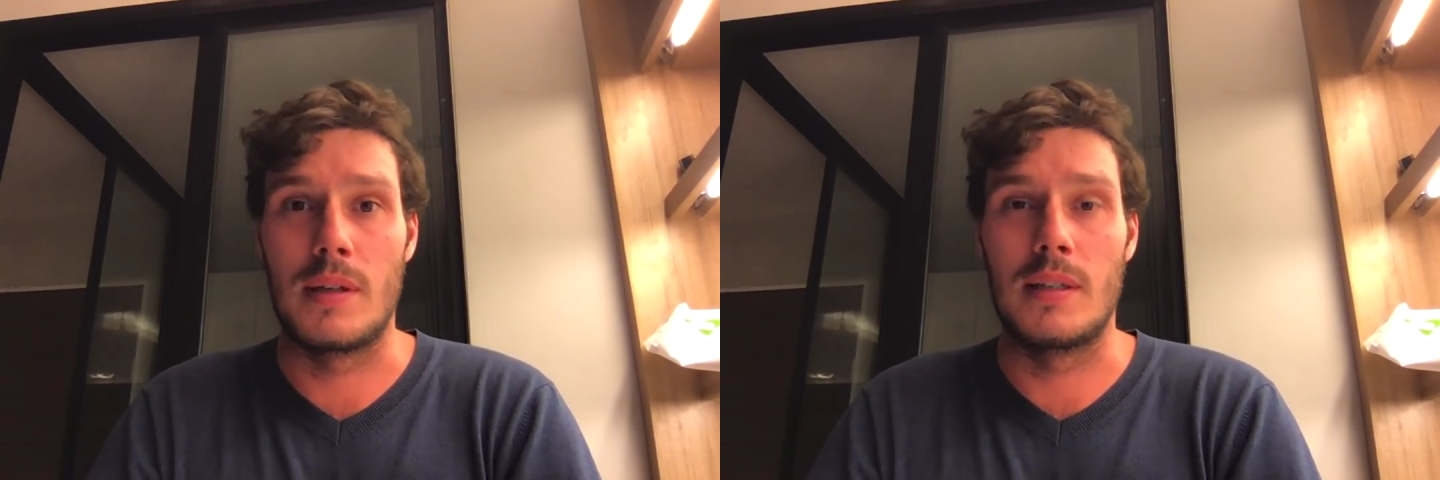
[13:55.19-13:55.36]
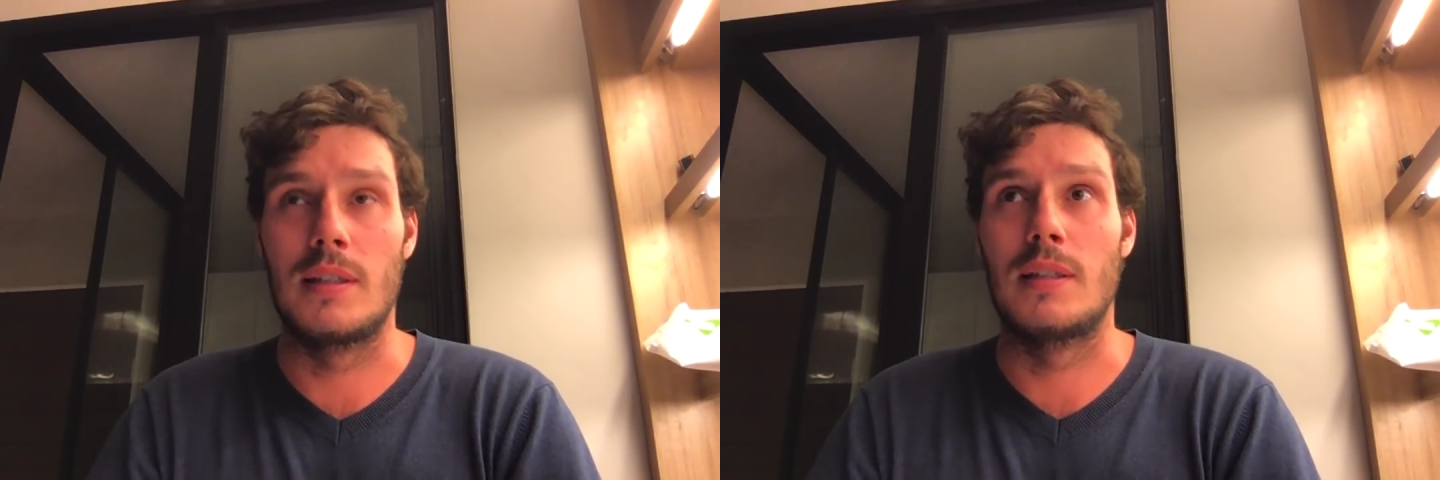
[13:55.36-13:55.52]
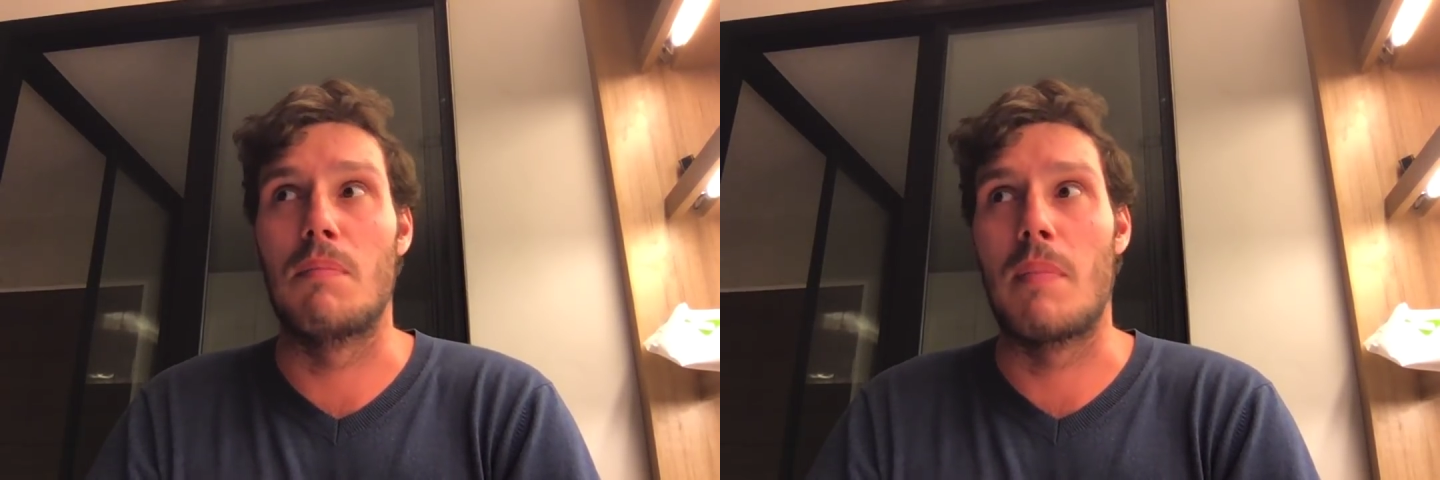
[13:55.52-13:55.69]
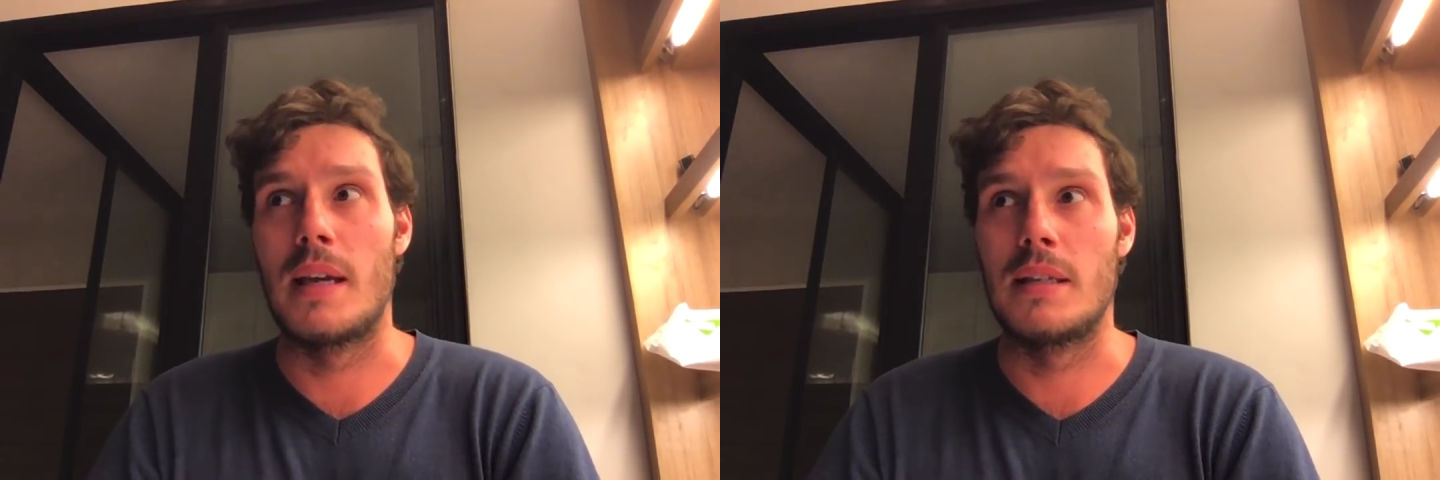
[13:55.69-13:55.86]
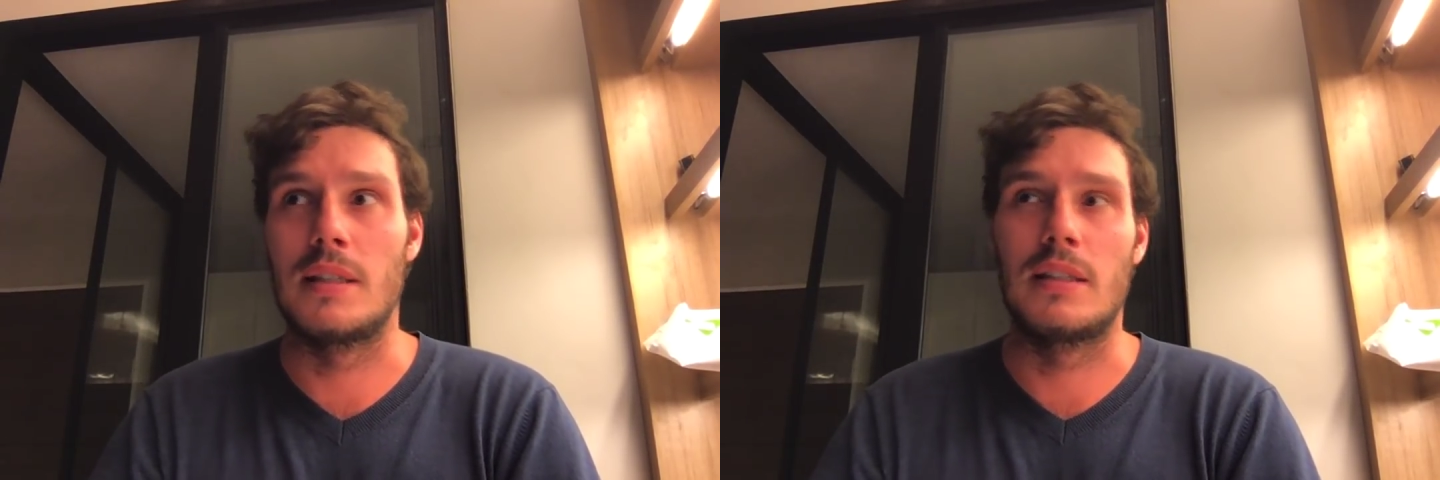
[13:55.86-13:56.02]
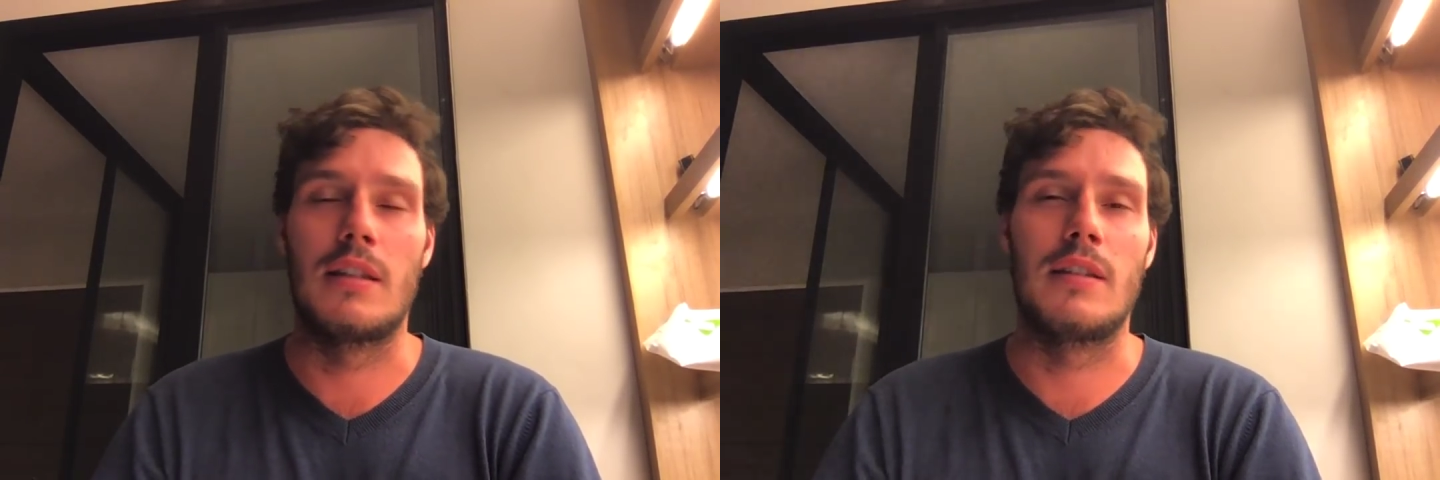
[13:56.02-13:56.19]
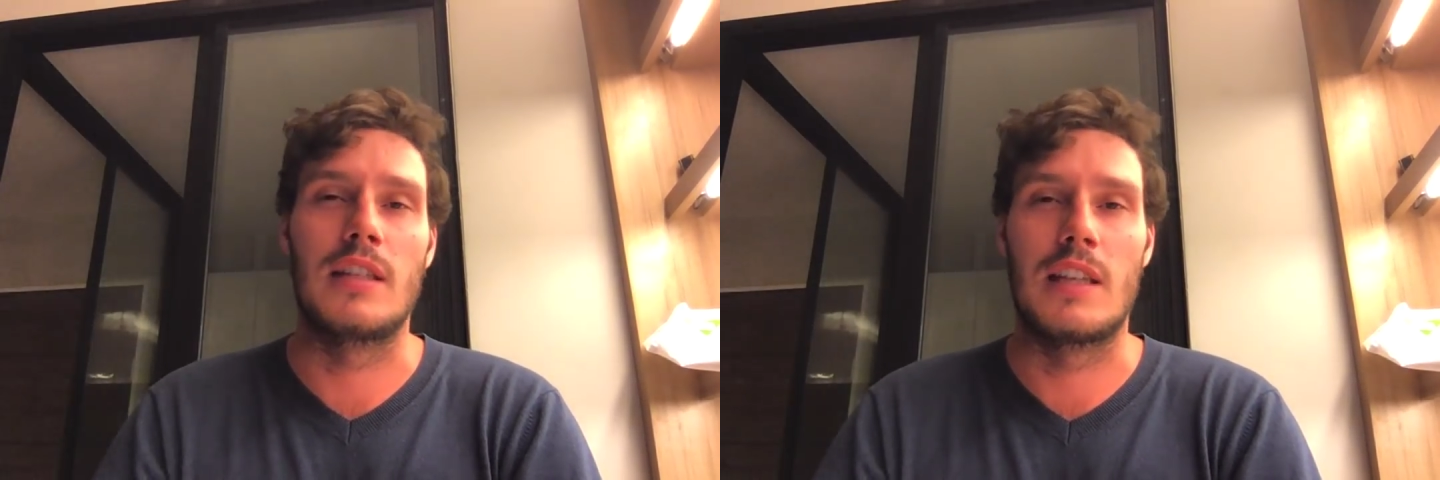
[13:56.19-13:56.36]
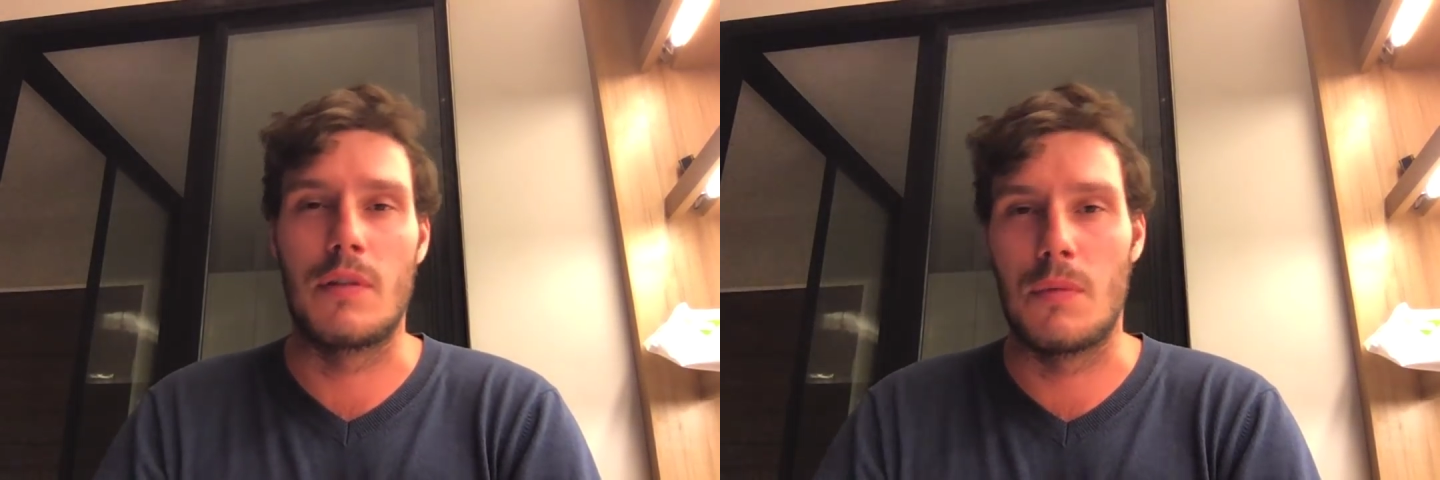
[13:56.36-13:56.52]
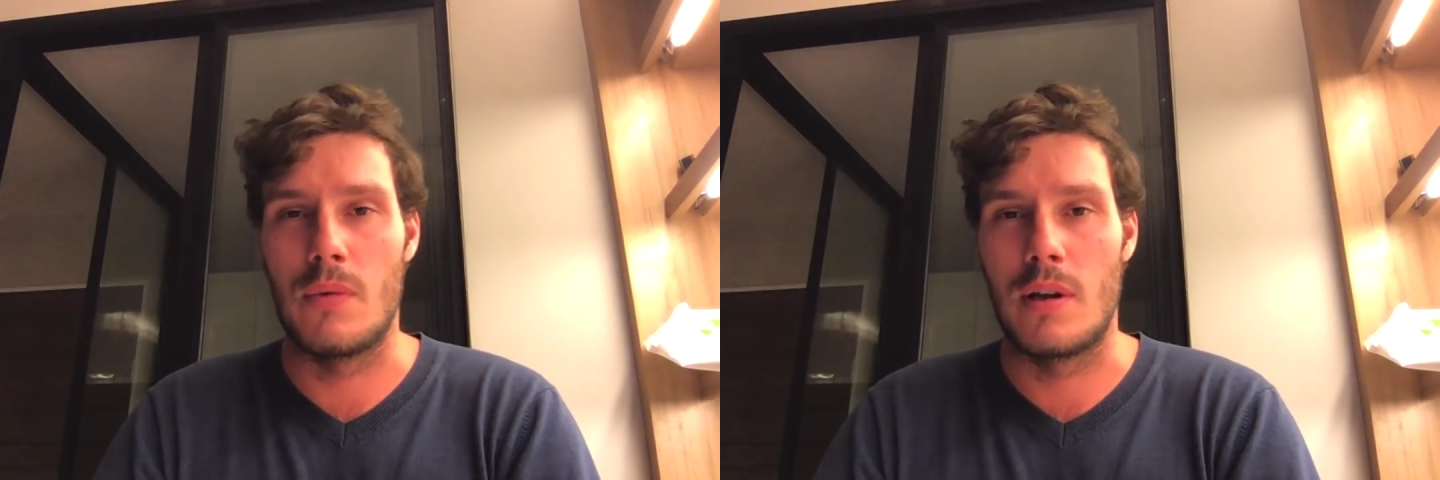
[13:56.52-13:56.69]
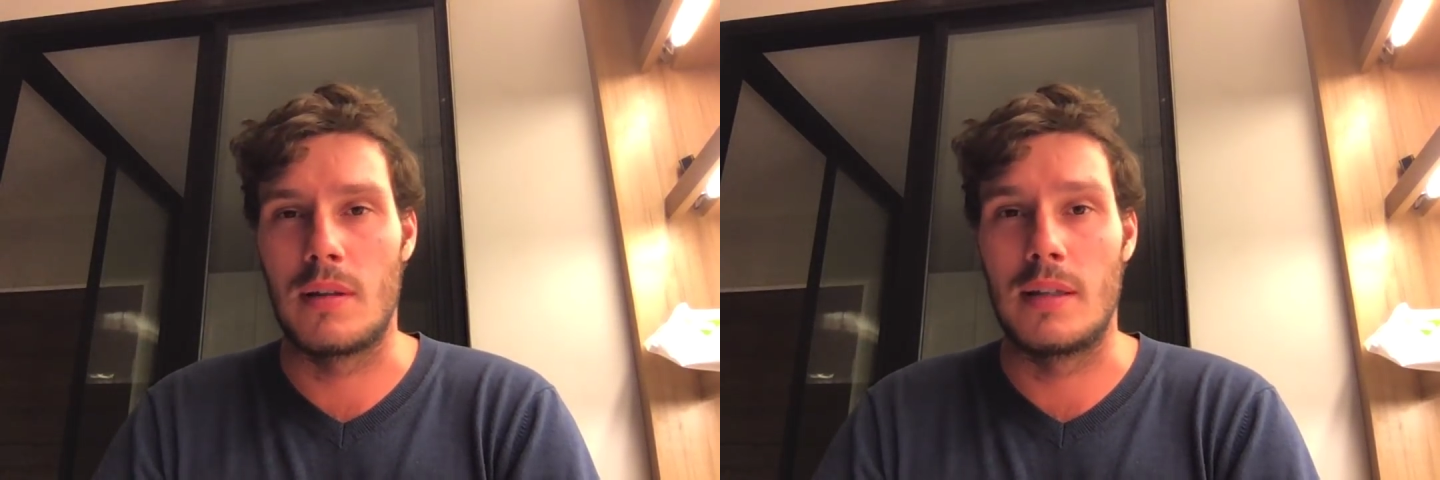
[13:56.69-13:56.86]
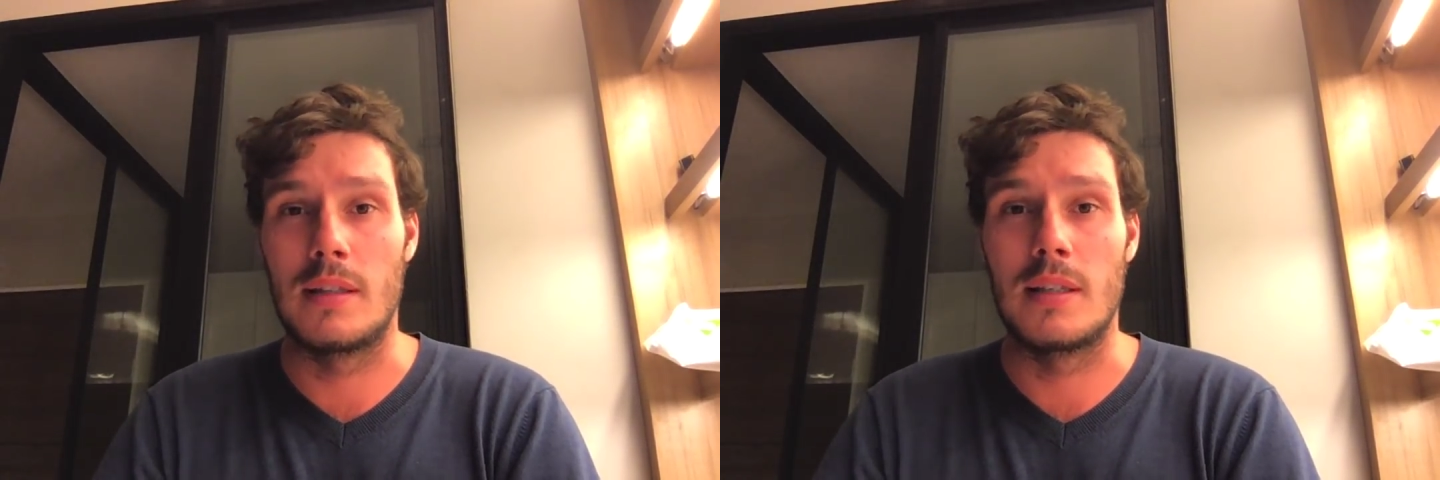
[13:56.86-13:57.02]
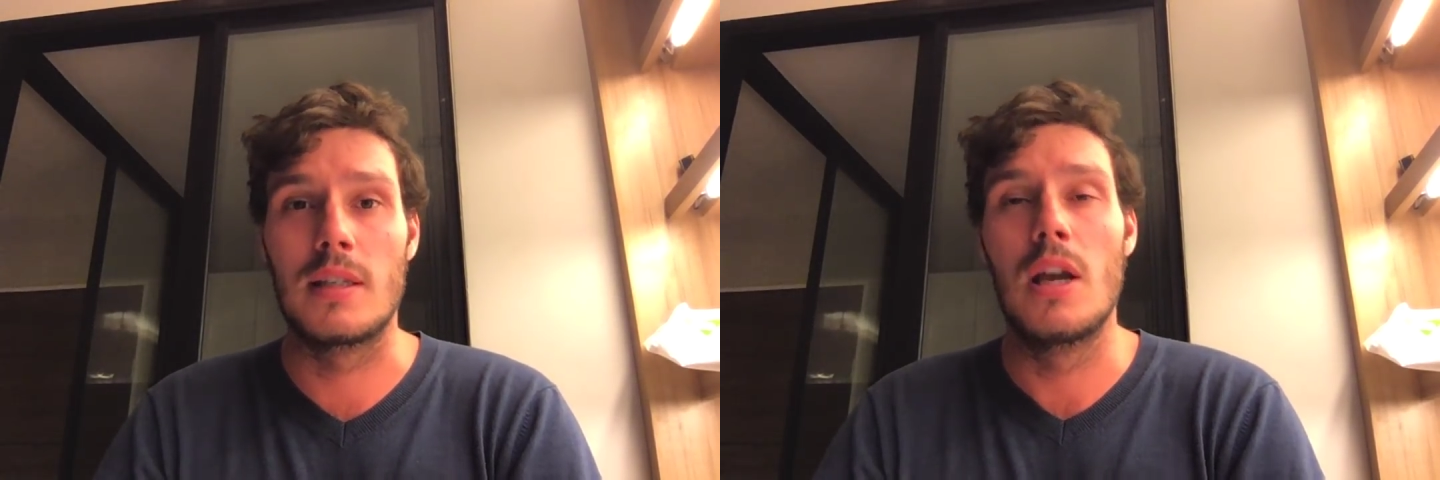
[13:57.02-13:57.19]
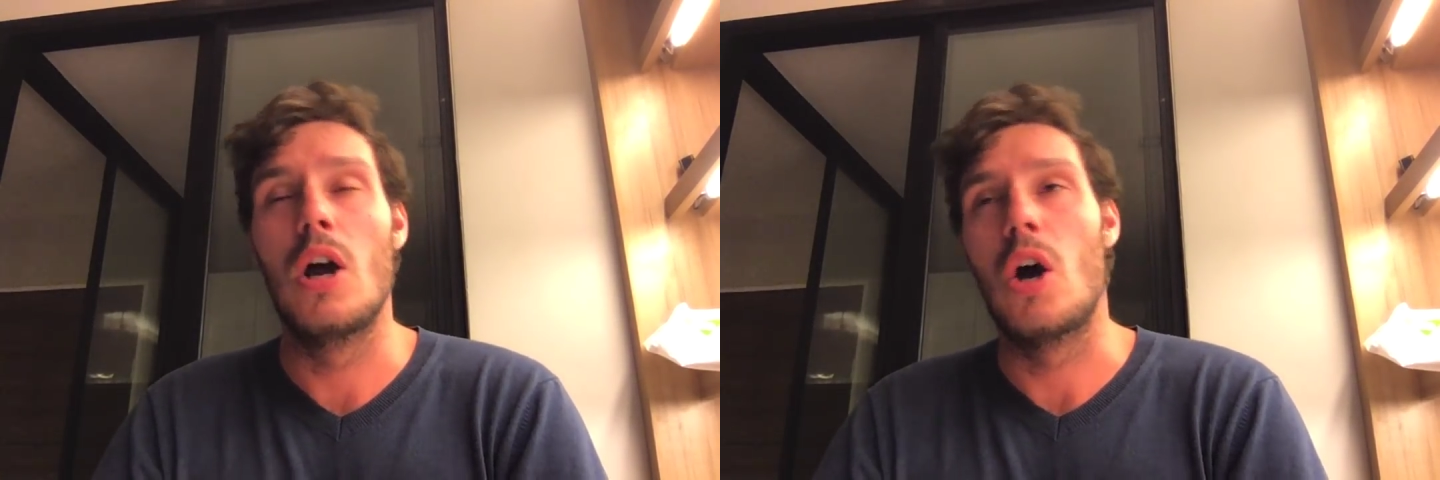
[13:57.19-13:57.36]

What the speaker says: This is amazing. Nothing's ever worked like this.